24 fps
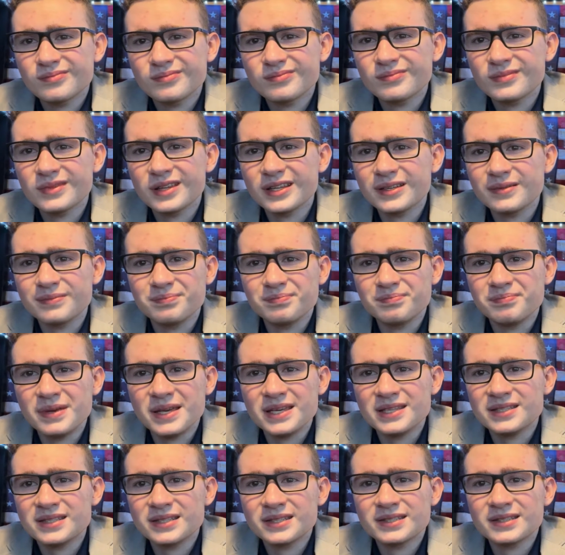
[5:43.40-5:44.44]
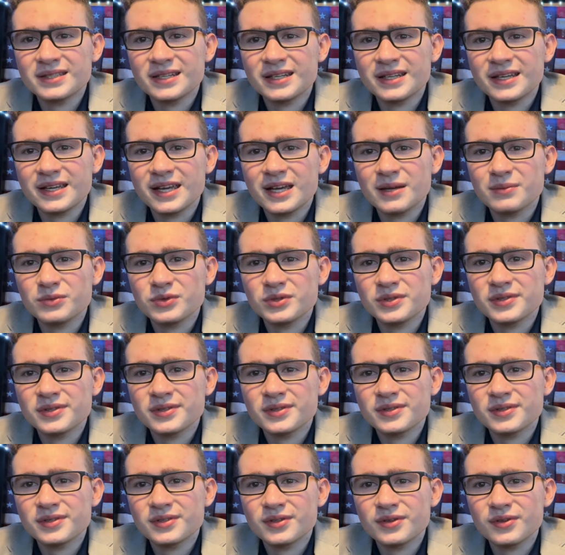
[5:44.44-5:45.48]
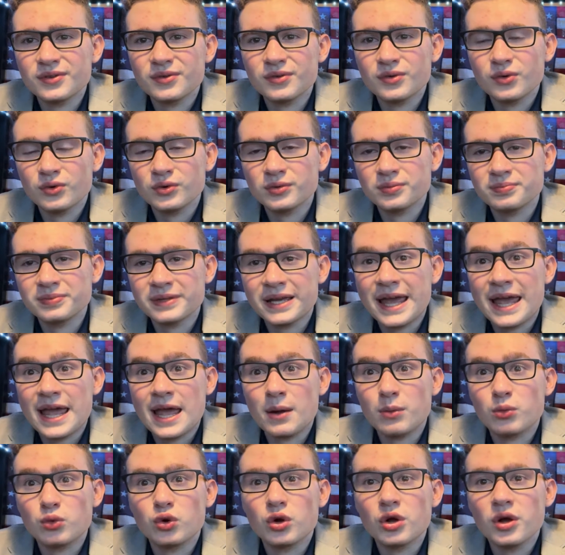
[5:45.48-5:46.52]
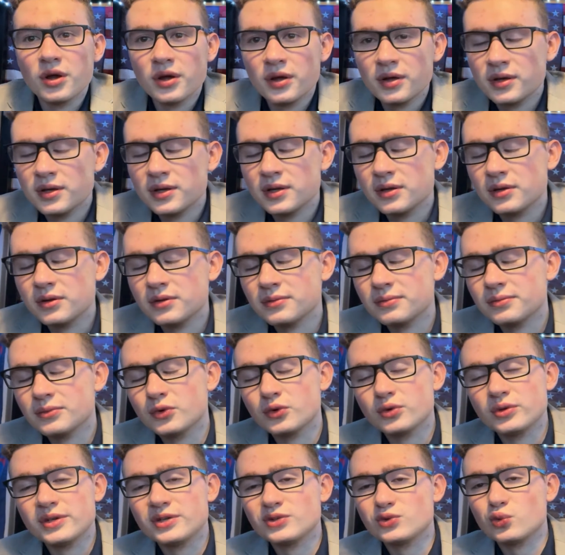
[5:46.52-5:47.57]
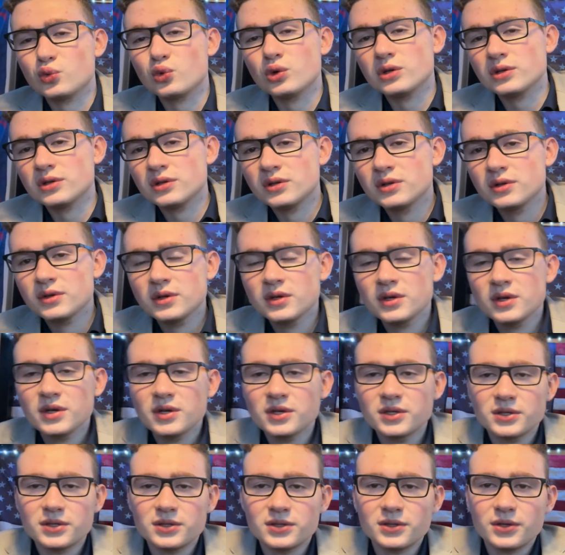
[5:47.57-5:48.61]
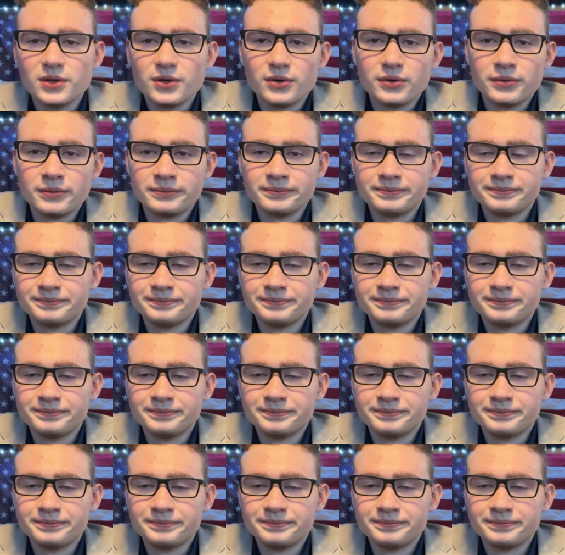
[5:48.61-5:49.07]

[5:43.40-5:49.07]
like, basic set of cameras, so, or camera, in one, so,